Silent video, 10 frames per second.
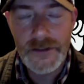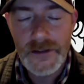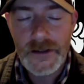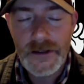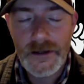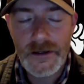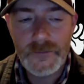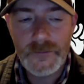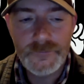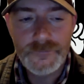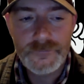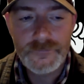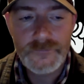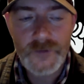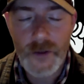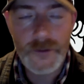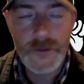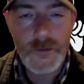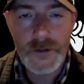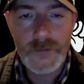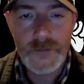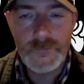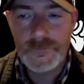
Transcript: It's all recorded.